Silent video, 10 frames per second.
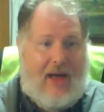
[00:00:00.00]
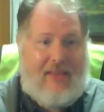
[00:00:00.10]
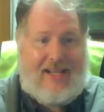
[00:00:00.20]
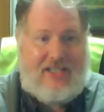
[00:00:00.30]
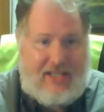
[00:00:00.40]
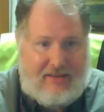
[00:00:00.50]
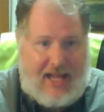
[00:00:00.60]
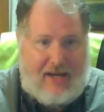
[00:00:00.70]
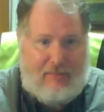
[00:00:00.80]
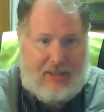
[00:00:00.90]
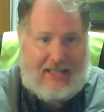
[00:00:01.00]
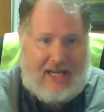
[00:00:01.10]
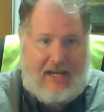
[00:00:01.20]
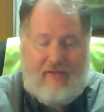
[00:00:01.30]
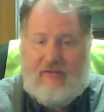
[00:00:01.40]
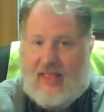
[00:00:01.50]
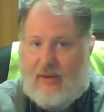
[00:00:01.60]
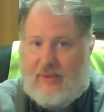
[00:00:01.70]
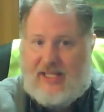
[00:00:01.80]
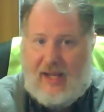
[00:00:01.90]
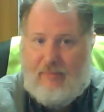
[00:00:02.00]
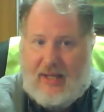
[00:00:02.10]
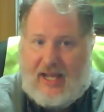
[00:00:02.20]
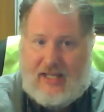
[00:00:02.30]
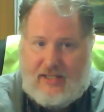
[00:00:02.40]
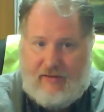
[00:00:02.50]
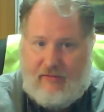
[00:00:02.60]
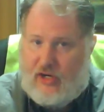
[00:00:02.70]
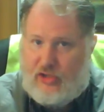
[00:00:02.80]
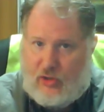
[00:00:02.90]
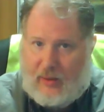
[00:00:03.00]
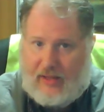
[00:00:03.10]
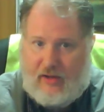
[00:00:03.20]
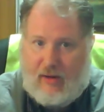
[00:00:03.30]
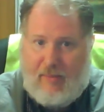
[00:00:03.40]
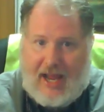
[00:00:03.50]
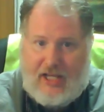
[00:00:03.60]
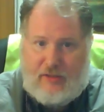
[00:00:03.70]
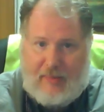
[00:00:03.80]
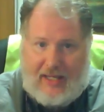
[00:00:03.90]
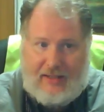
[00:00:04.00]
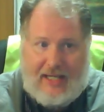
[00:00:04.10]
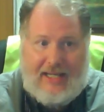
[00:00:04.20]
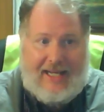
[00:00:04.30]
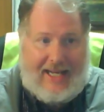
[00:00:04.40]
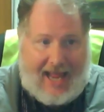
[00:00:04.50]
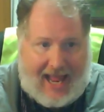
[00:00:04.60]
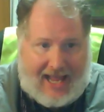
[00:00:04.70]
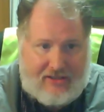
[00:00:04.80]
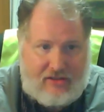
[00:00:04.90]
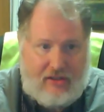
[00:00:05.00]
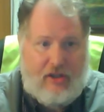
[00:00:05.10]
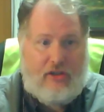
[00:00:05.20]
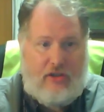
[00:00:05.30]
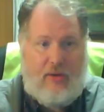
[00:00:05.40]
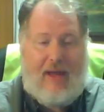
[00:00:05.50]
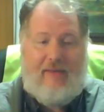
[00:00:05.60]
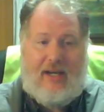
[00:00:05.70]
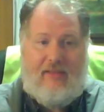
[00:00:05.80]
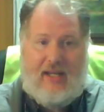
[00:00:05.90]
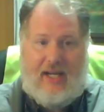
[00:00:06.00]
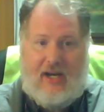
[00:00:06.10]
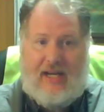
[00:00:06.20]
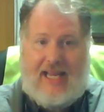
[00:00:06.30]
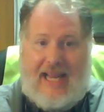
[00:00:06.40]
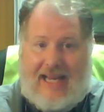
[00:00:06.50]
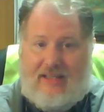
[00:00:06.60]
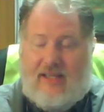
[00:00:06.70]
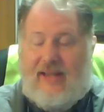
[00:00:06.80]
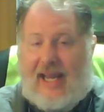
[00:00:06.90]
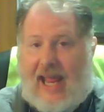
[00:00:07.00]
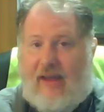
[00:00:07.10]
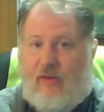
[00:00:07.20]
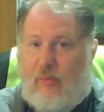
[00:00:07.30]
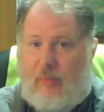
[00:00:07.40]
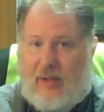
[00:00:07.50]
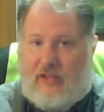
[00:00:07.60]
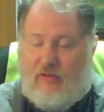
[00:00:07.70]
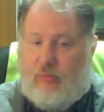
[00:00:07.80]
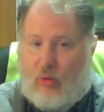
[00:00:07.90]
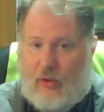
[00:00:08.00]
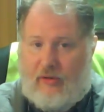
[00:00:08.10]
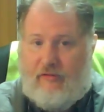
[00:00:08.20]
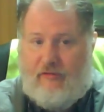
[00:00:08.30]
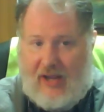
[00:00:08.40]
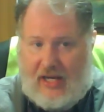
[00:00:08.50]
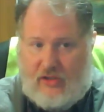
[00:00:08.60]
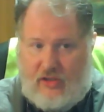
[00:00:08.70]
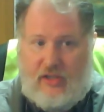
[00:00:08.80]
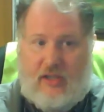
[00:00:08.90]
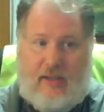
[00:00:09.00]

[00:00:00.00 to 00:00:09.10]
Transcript: still not believed that it was him because of their joy and their amazement, he asked, 'Do you have anything here to eat?' And they gave him a piece of broiled fish."